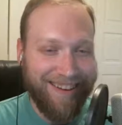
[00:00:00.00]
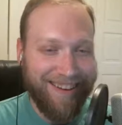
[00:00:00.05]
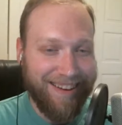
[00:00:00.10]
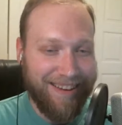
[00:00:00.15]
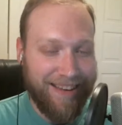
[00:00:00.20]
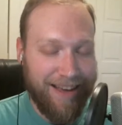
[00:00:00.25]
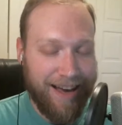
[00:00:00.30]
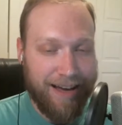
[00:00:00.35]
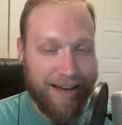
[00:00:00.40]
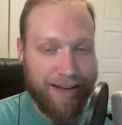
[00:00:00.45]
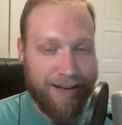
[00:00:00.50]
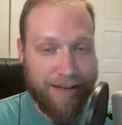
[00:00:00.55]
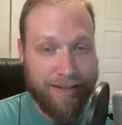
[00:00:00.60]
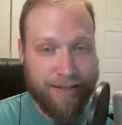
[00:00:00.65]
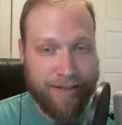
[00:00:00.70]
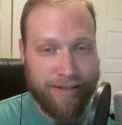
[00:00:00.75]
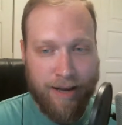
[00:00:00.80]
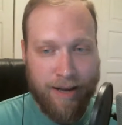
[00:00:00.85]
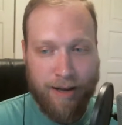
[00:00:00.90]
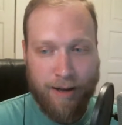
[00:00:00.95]
yeah, it
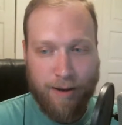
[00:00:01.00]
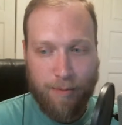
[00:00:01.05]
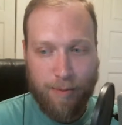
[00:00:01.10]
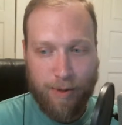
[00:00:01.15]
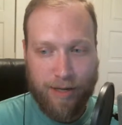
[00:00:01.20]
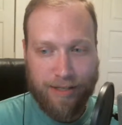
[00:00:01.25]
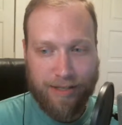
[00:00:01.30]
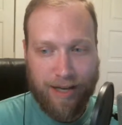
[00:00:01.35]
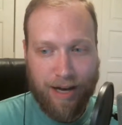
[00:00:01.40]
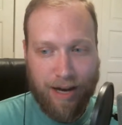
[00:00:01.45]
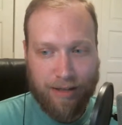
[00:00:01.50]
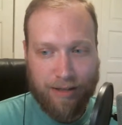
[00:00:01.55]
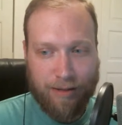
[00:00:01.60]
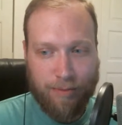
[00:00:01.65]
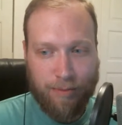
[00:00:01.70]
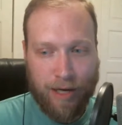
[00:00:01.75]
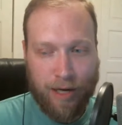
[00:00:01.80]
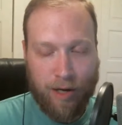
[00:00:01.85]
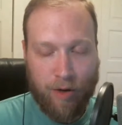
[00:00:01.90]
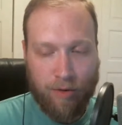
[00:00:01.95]
is. But it talked
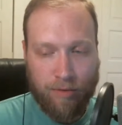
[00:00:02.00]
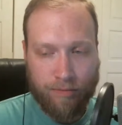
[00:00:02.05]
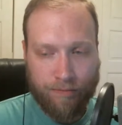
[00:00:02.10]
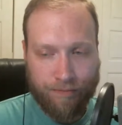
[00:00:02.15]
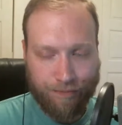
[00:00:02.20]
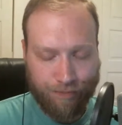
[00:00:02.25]
about,